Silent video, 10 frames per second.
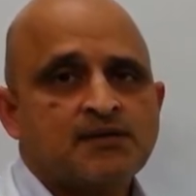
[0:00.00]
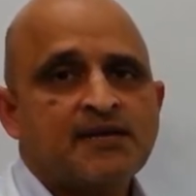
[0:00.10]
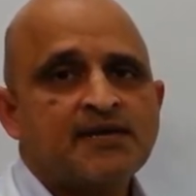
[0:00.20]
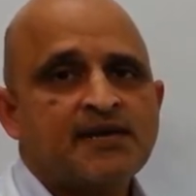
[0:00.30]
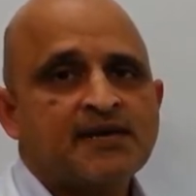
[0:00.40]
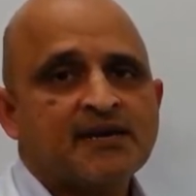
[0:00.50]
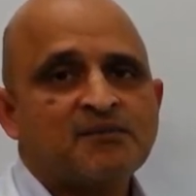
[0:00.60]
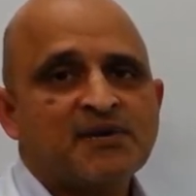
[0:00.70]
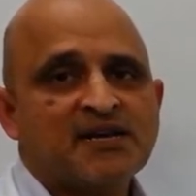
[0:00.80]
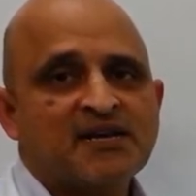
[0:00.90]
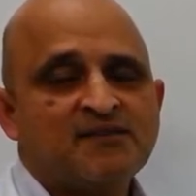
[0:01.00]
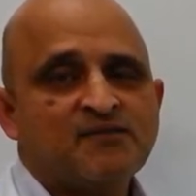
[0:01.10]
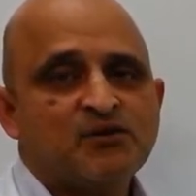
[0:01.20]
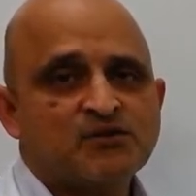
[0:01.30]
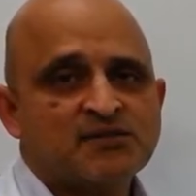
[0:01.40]
DNA can be
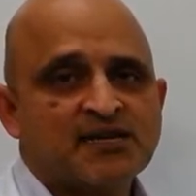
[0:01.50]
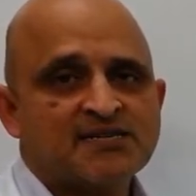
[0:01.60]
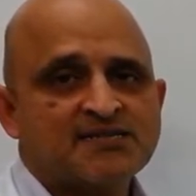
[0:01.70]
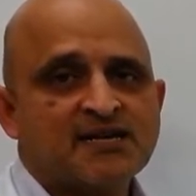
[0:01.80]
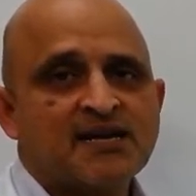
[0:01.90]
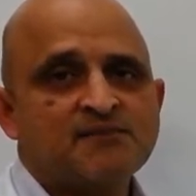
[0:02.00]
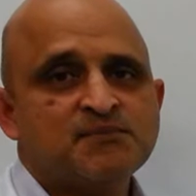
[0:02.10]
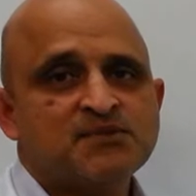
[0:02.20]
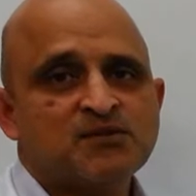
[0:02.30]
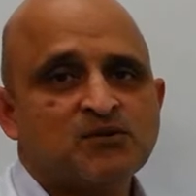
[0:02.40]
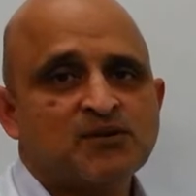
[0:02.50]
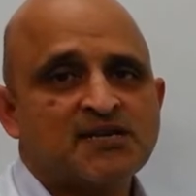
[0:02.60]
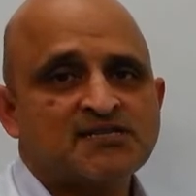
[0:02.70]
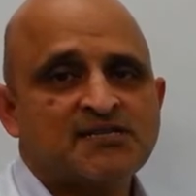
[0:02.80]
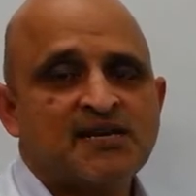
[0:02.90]
cleaved using enzymes known
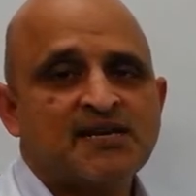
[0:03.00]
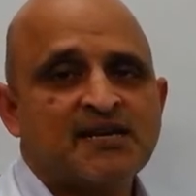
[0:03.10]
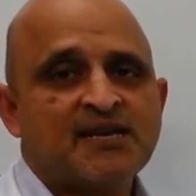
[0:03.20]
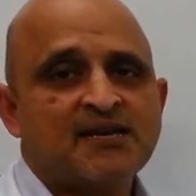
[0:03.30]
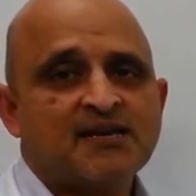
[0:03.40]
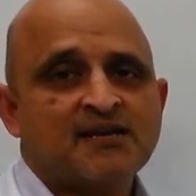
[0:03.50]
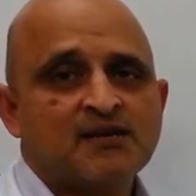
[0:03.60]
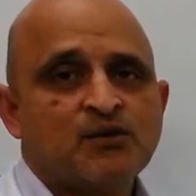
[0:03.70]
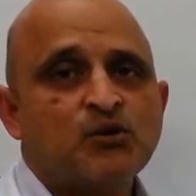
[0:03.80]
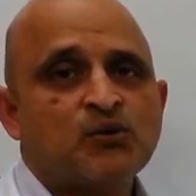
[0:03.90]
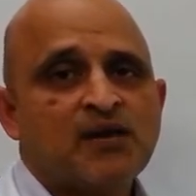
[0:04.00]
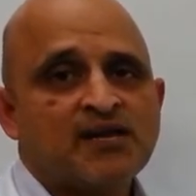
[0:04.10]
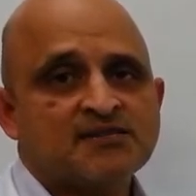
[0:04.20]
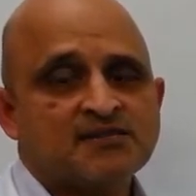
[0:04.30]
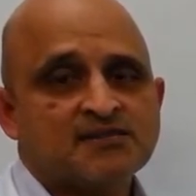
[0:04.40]
as DNA
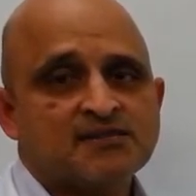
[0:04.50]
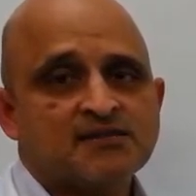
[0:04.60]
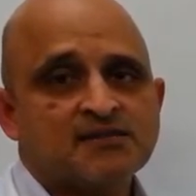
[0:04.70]
nucleases.